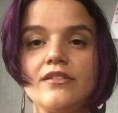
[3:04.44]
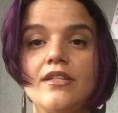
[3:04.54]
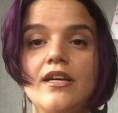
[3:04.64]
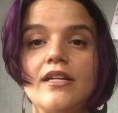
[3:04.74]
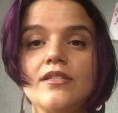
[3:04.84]
to
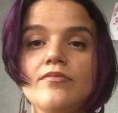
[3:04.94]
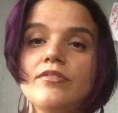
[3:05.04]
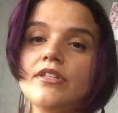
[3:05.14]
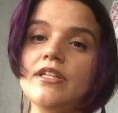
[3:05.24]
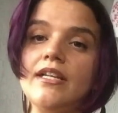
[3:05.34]
Casa
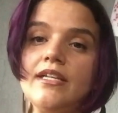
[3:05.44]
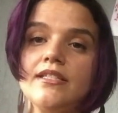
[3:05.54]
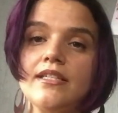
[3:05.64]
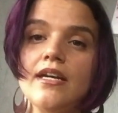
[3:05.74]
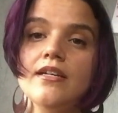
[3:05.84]

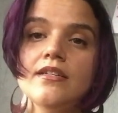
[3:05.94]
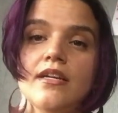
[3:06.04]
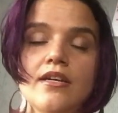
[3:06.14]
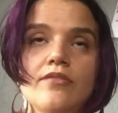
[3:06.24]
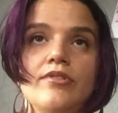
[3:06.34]
Fortaleza,
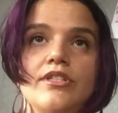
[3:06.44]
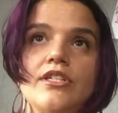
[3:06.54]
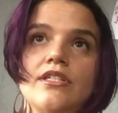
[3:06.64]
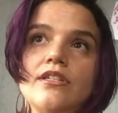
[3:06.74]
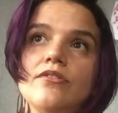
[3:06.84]
which
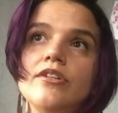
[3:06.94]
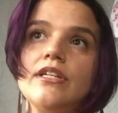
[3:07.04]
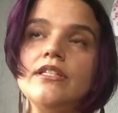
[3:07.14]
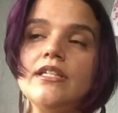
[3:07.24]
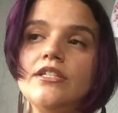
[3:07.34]
is an
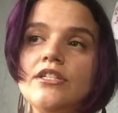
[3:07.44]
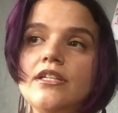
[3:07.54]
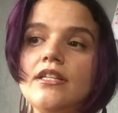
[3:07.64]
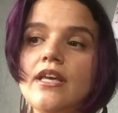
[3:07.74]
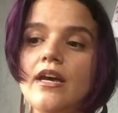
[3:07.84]

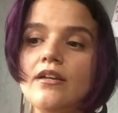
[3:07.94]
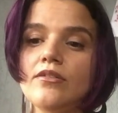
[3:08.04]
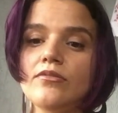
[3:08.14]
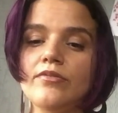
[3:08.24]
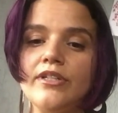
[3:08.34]
organization that
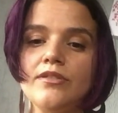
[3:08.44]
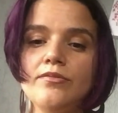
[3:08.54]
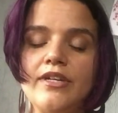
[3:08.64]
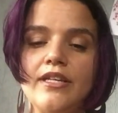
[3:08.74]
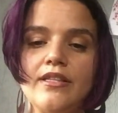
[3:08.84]
works
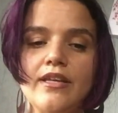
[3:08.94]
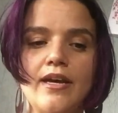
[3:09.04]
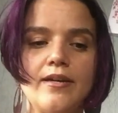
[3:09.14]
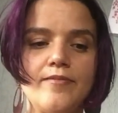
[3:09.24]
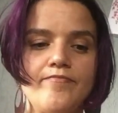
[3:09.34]
with
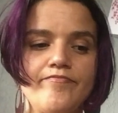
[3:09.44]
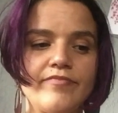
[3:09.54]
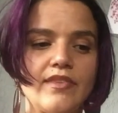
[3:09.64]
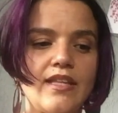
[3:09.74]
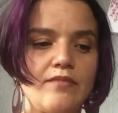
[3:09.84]

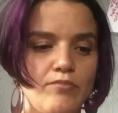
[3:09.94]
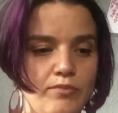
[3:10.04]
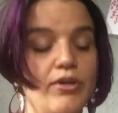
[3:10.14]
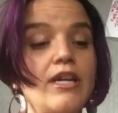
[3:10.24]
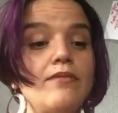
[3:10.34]

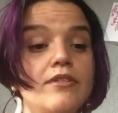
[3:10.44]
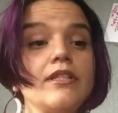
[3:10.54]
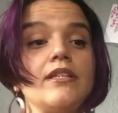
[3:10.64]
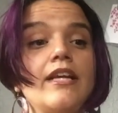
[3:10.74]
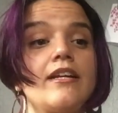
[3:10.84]

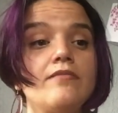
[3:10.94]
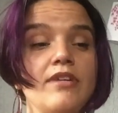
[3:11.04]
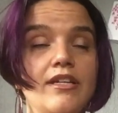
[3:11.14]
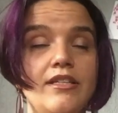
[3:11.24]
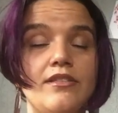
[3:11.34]
predominantly Latin
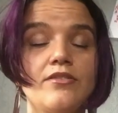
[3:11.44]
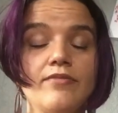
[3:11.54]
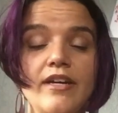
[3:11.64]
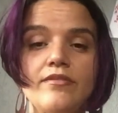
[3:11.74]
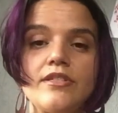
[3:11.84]
American
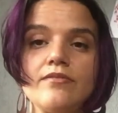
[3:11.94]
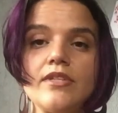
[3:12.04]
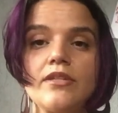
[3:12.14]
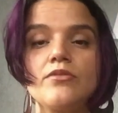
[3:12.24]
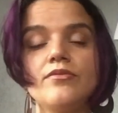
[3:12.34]
survivors of
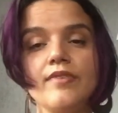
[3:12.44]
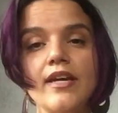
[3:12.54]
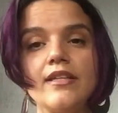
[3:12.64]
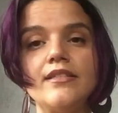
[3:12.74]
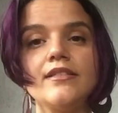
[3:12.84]
sexual
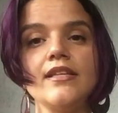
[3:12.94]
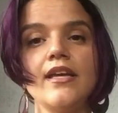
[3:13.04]
violence.